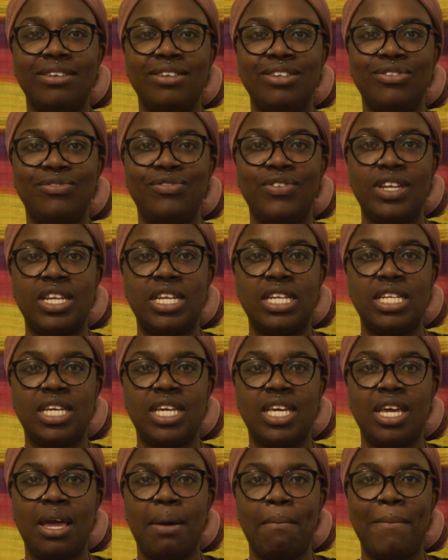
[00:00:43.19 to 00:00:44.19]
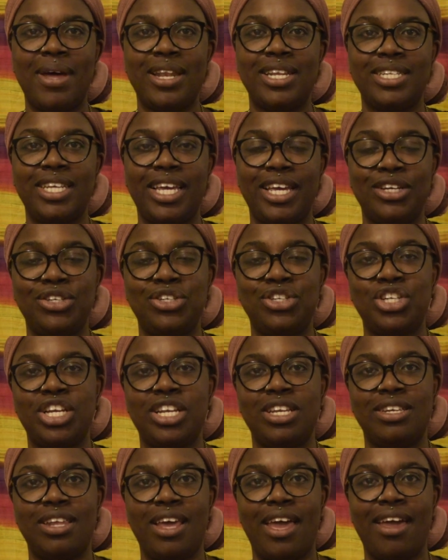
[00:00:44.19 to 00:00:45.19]
Divinity
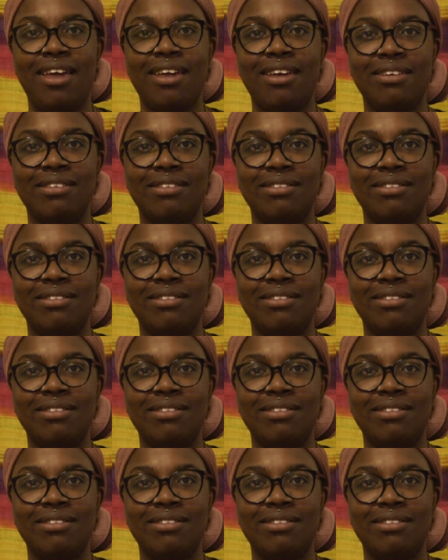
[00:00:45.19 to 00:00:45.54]
Meditation Day.